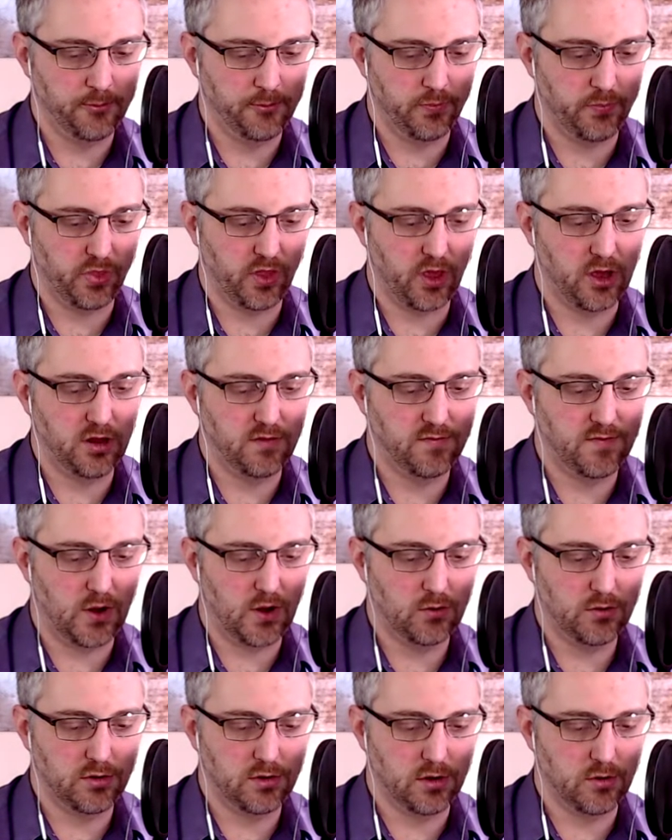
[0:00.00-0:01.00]
And he vowed
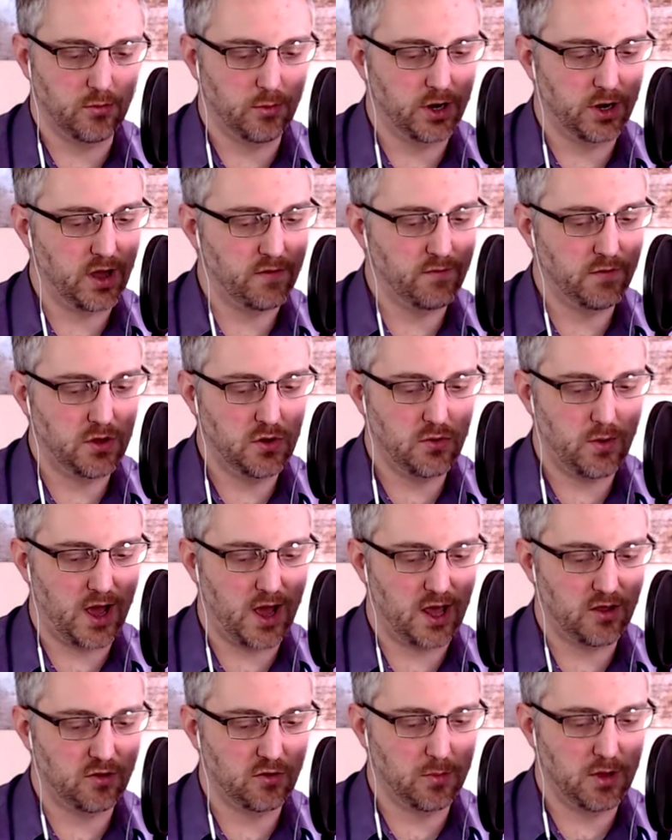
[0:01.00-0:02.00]
to her, whatever you
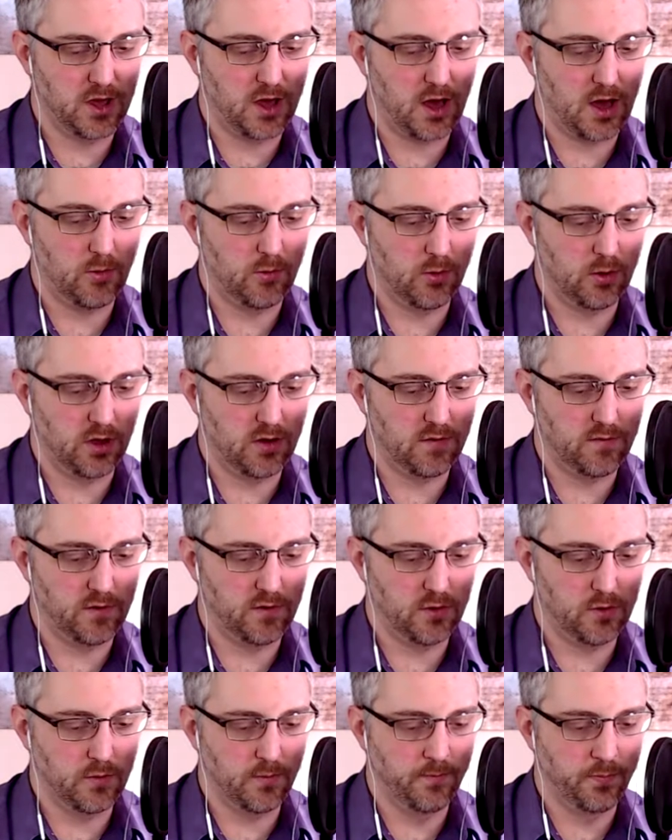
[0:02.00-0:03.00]
ask me, I will give
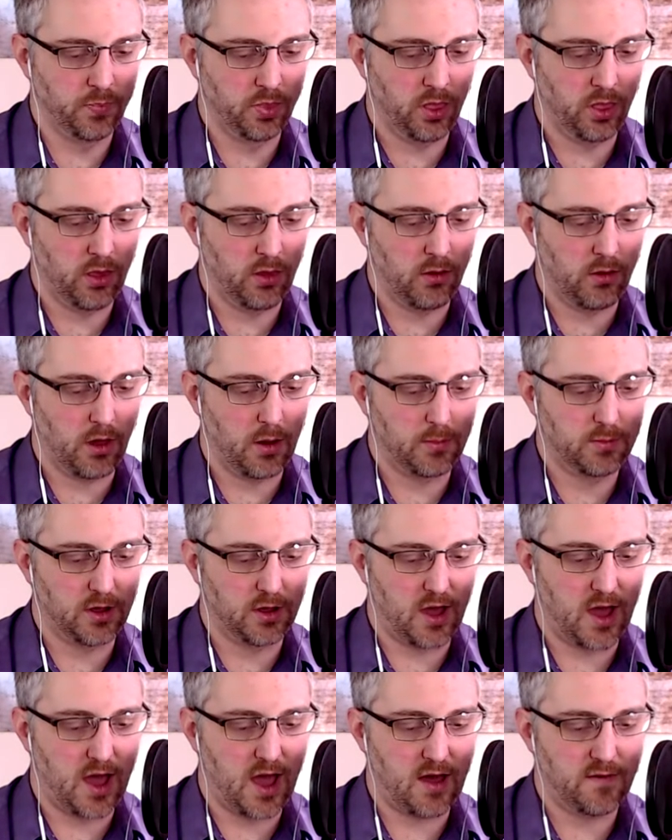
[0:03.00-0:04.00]
you, up to
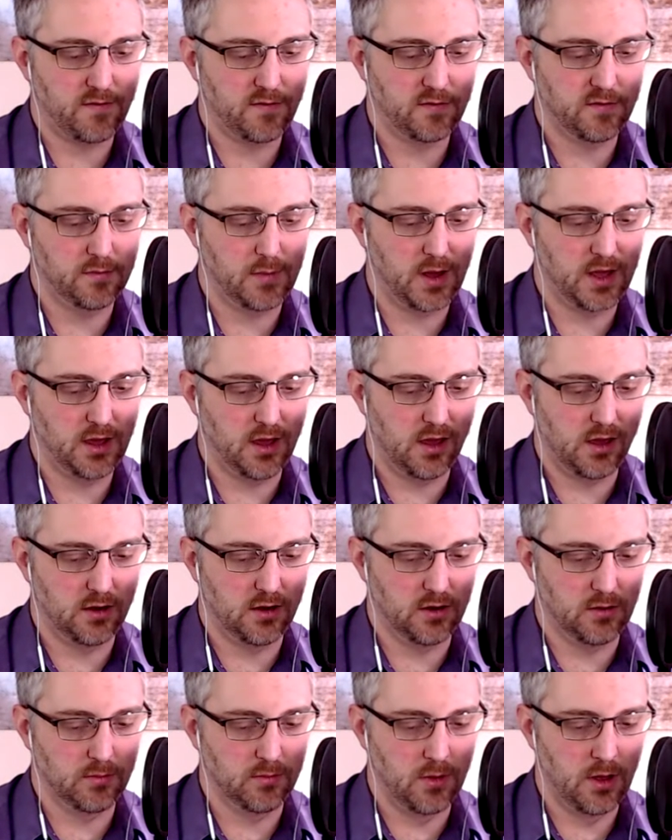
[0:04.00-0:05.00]
half of my
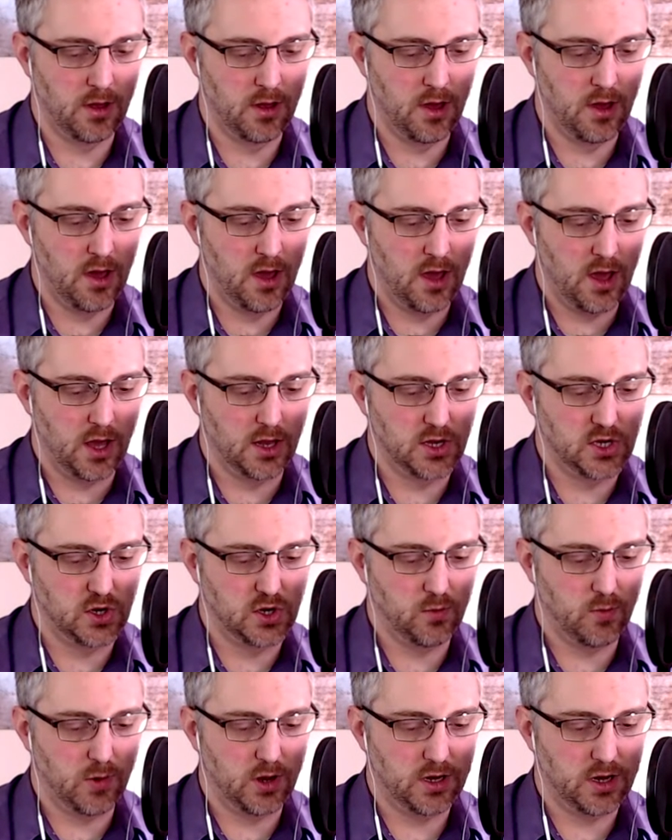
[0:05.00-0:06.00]
kingdom. And she
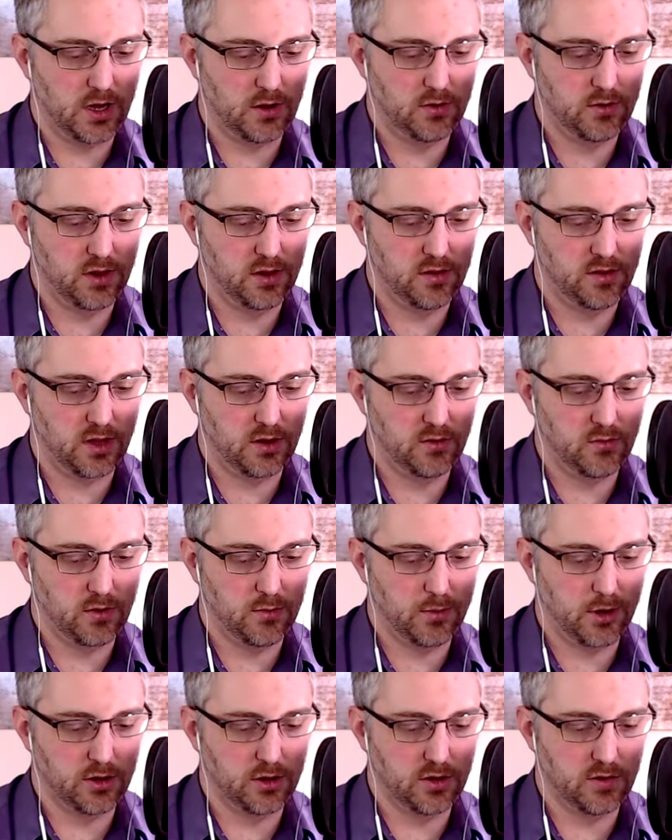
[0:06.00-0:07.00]
went out and said to her
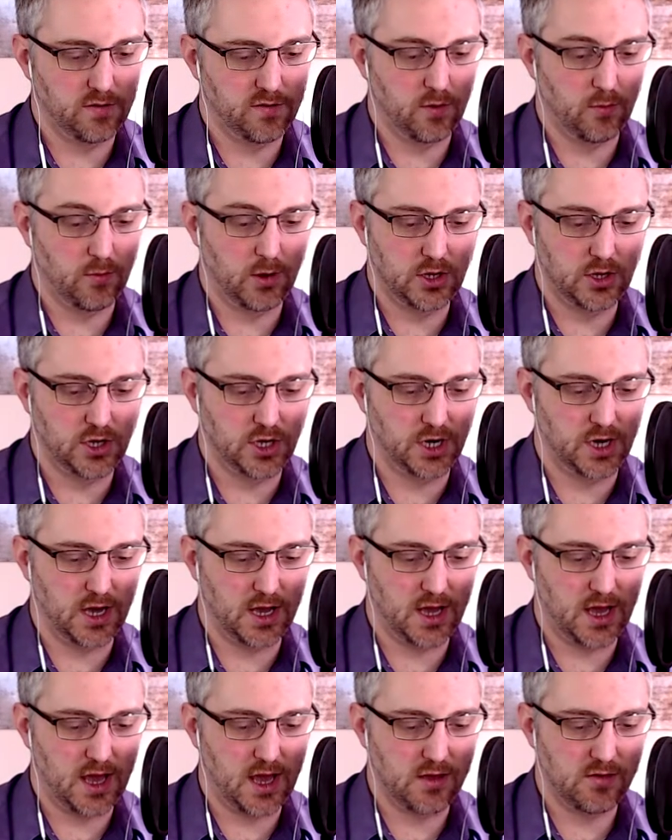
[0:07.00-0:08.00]
mother, for what should I
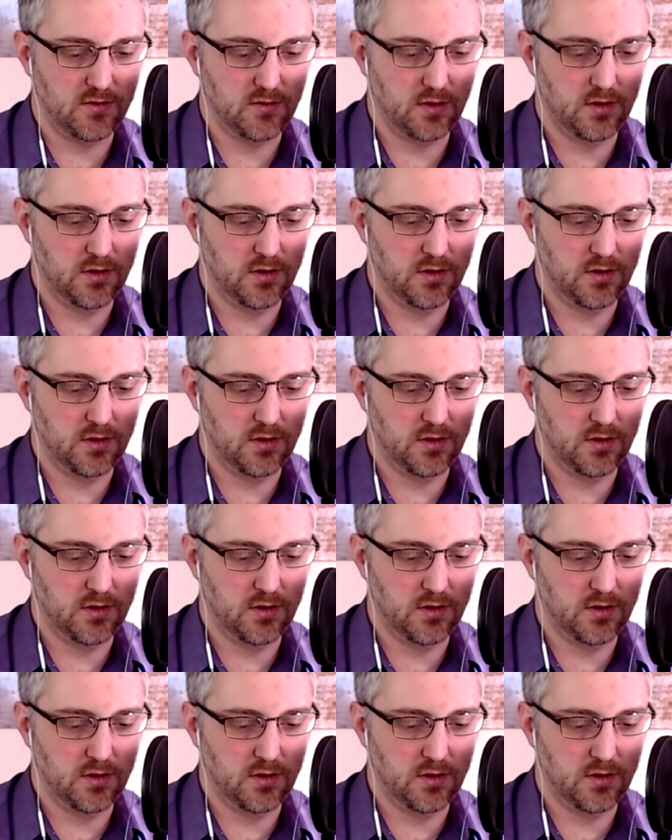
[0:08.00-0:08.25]
ask?